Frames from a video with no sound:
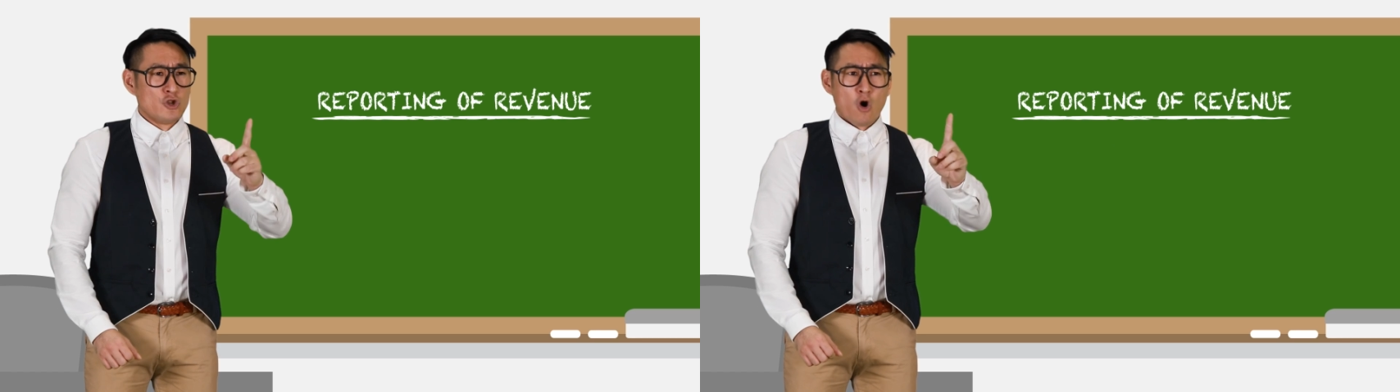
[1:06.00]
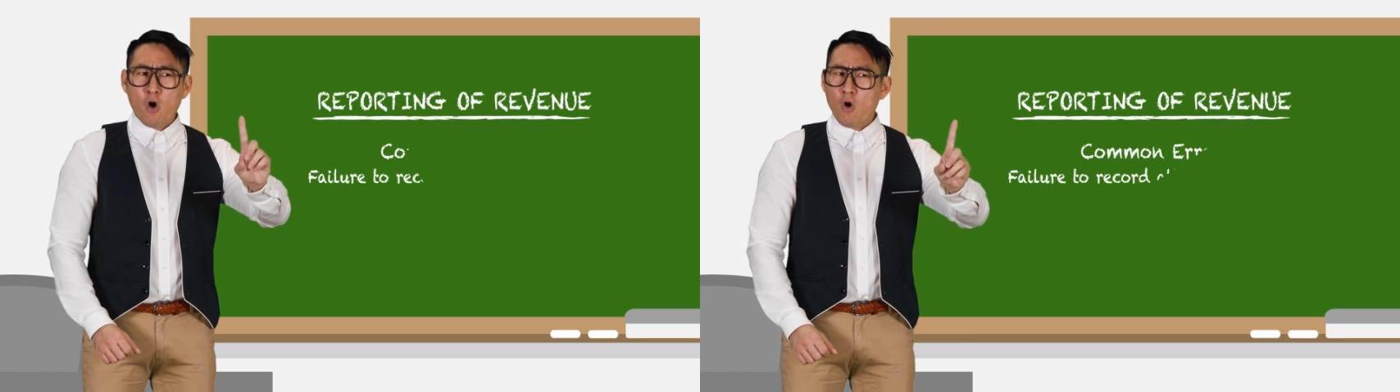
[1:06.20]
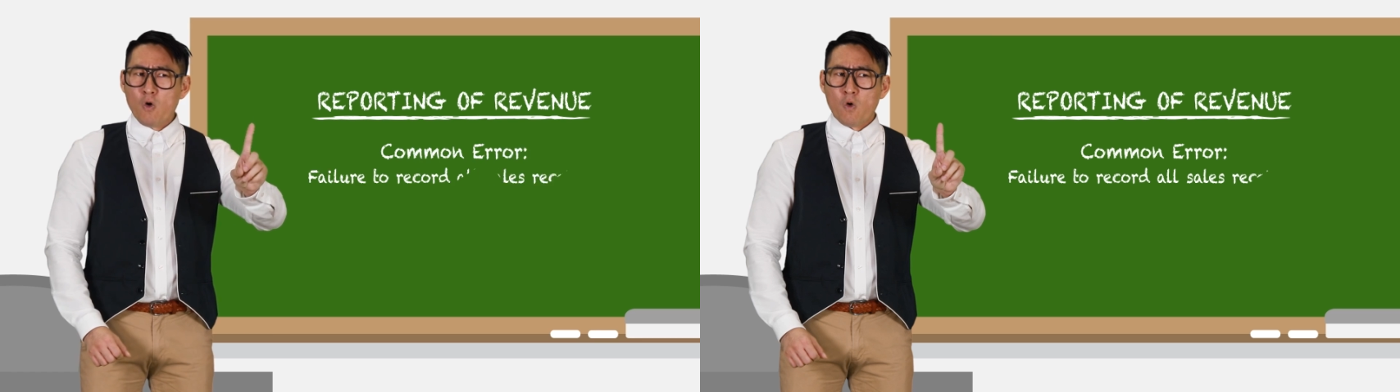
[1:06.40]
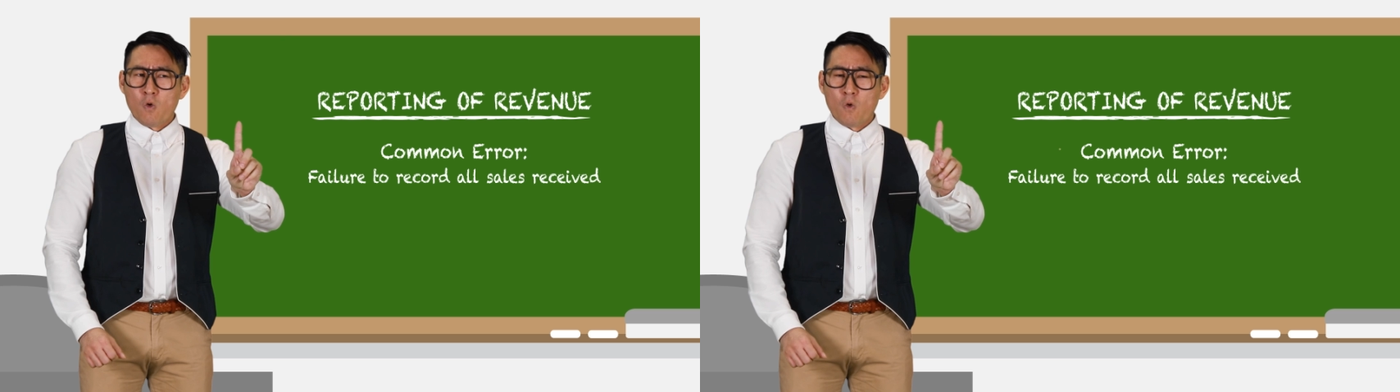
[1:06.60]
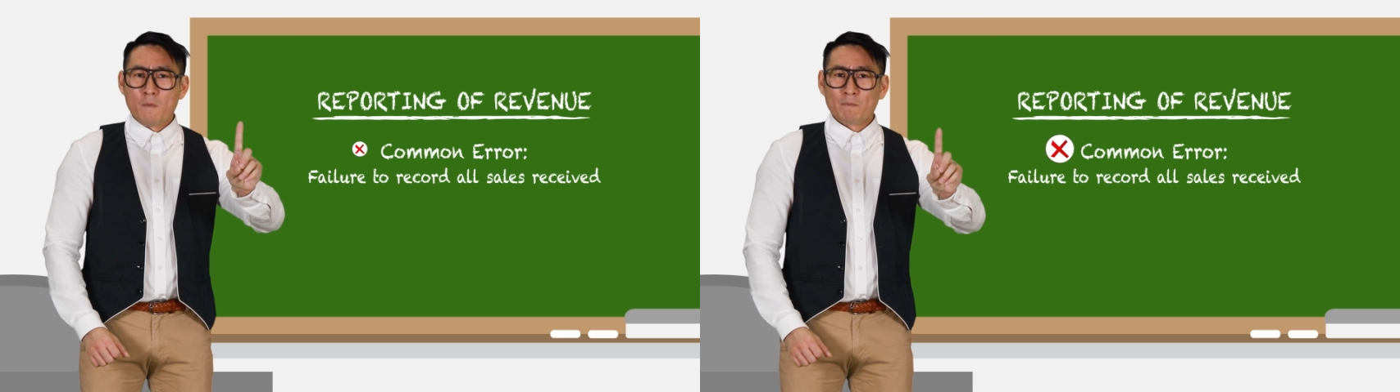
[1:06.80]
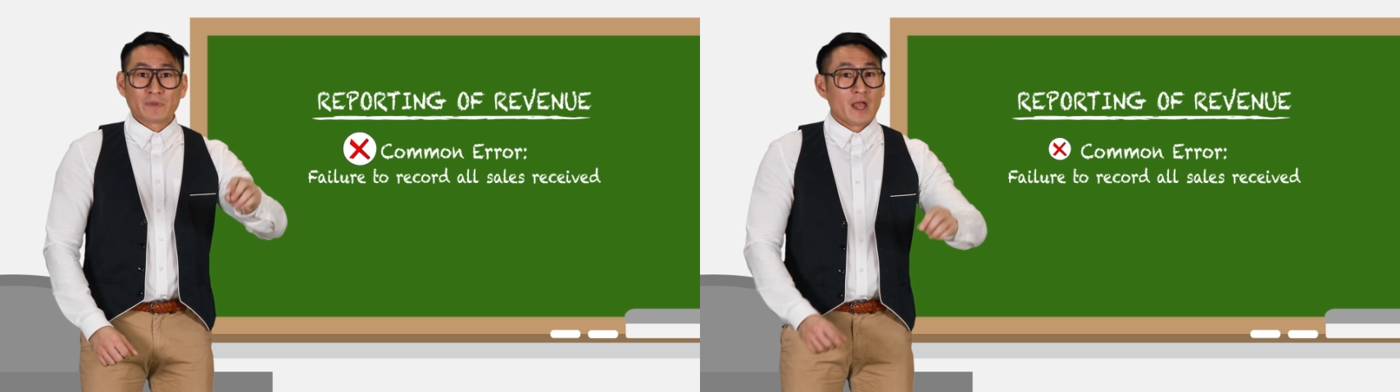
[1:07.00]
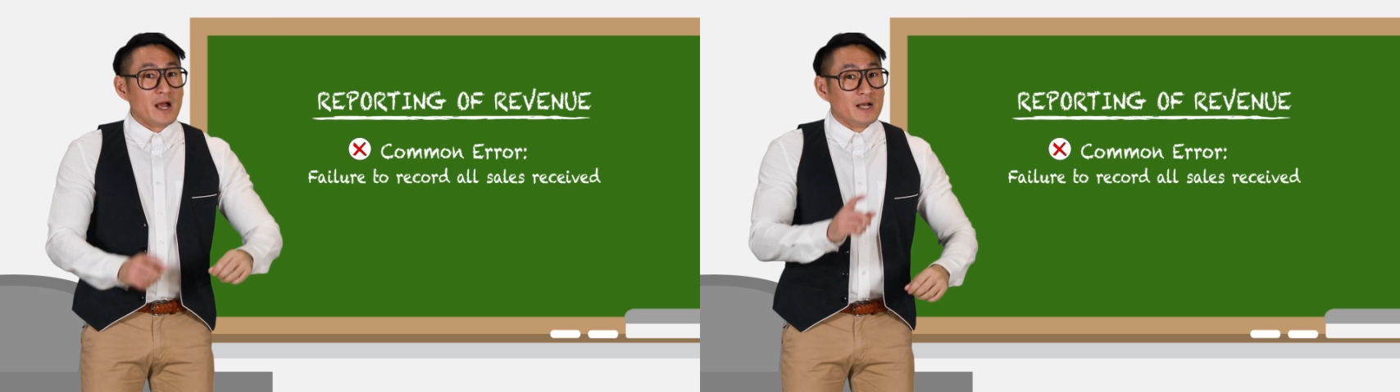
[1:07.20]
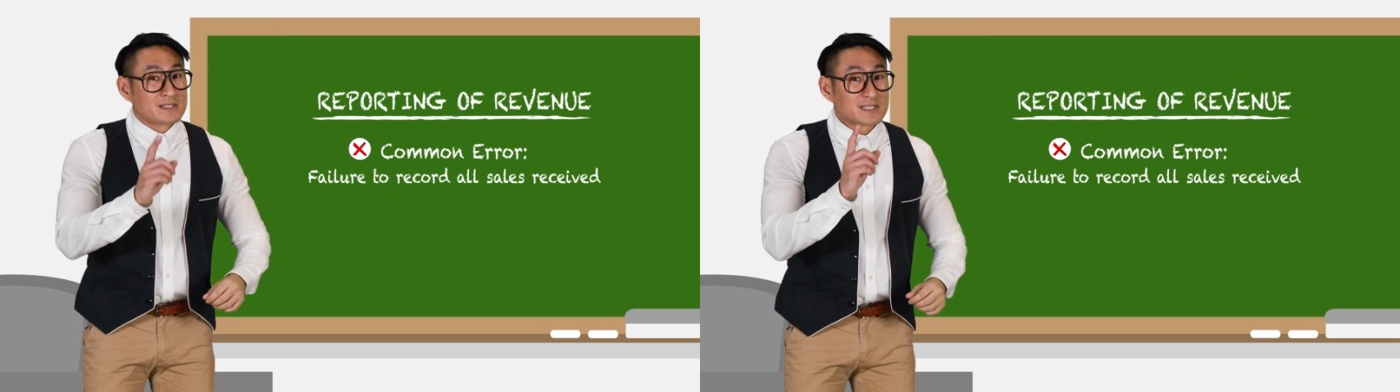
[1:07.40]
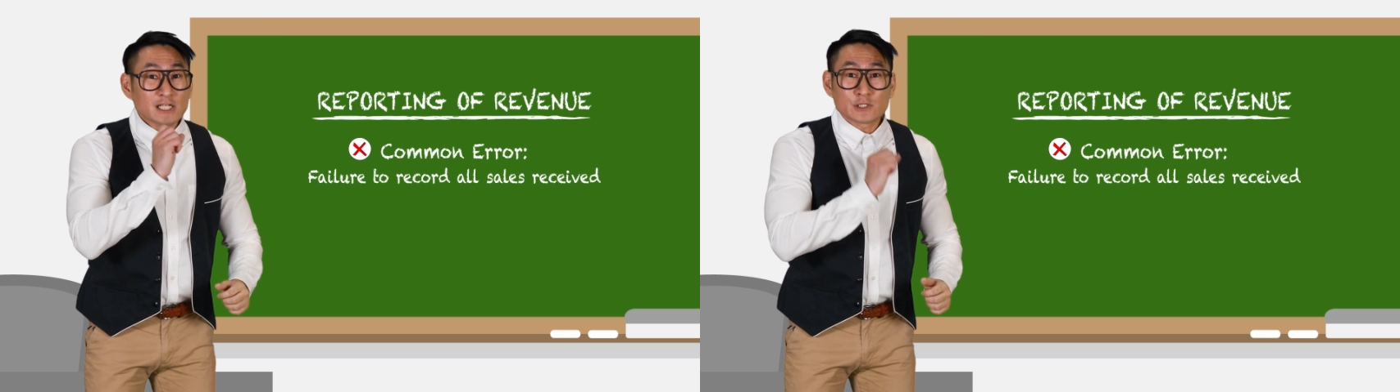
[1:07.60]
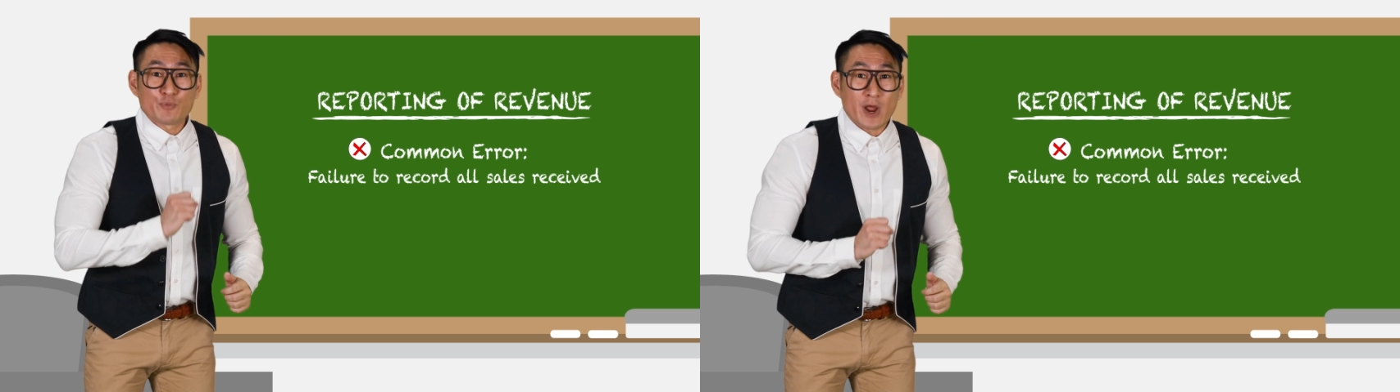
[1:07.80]
No!
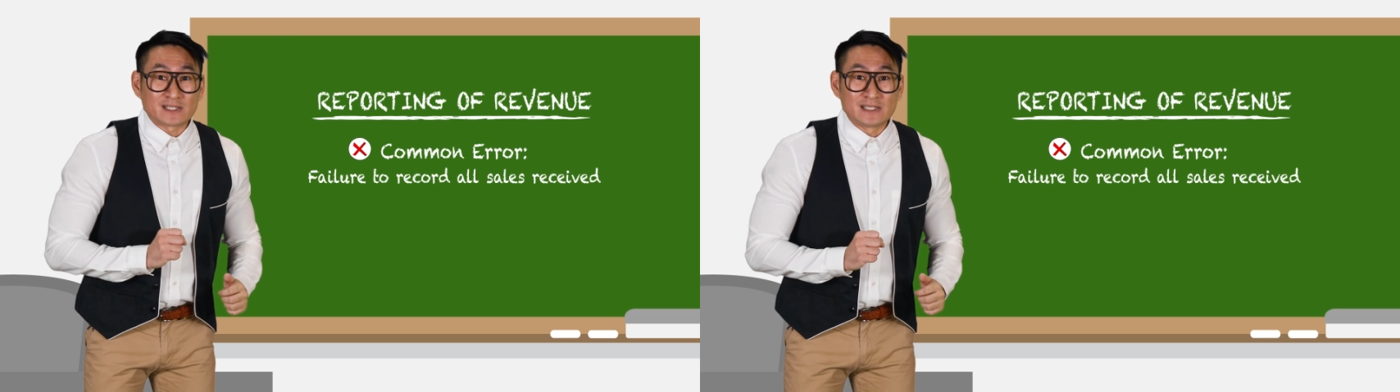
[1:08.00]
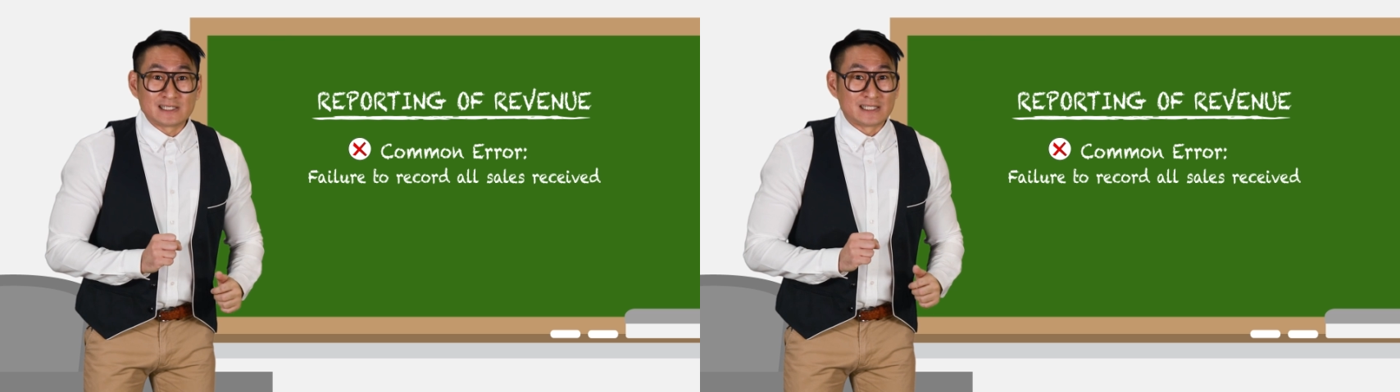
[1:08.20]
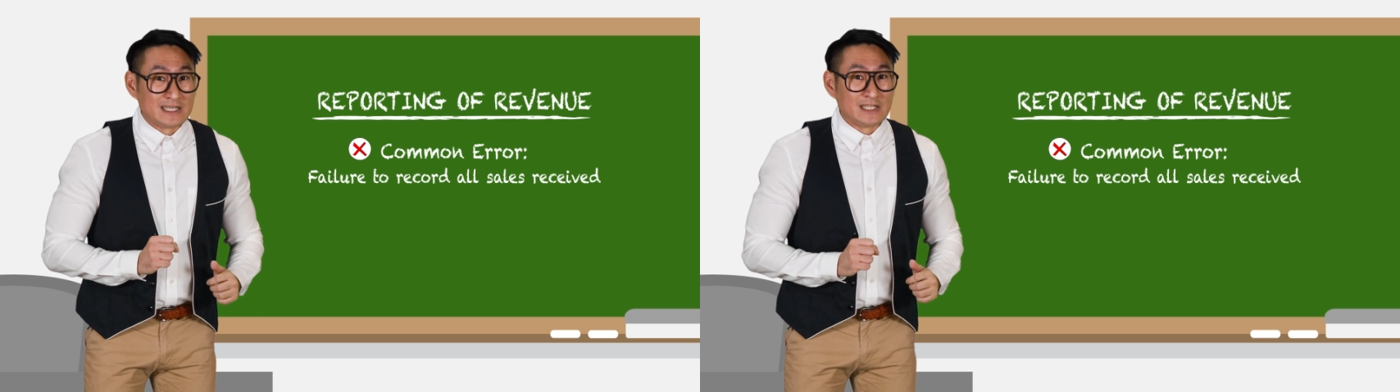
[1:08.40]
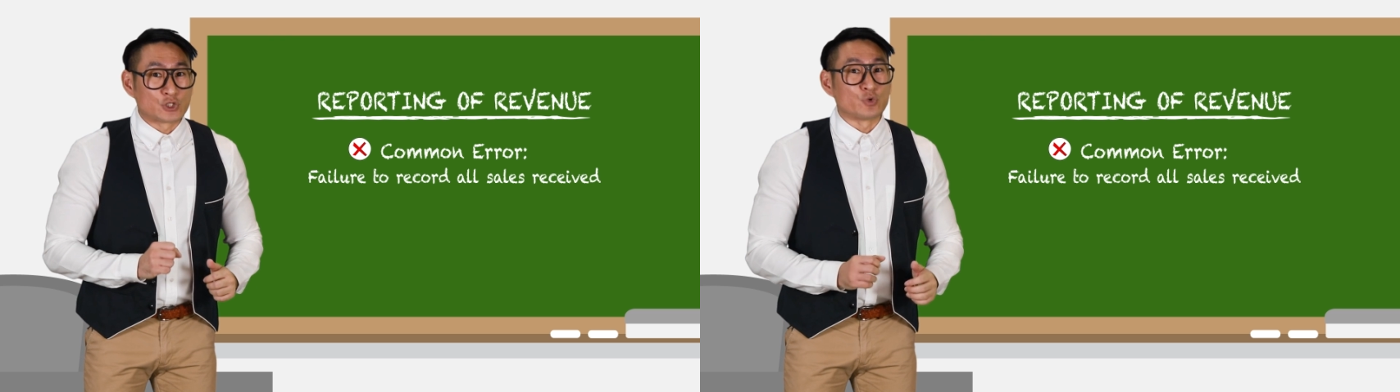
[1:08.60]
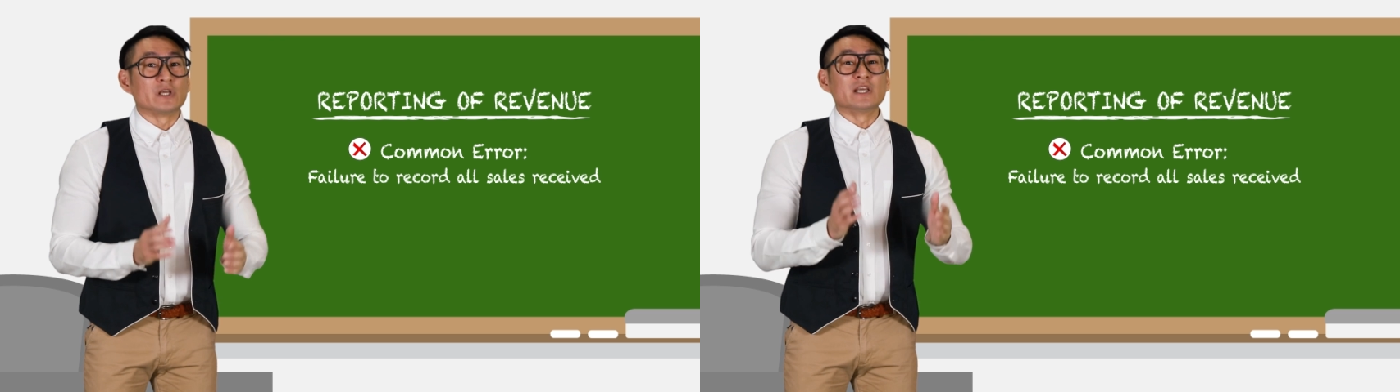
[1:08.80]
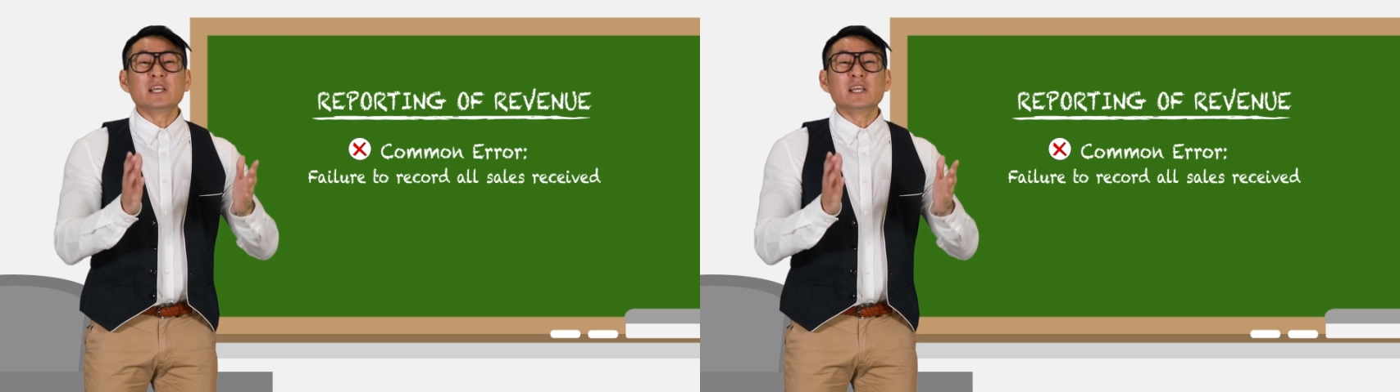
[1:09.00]
Such practice leads to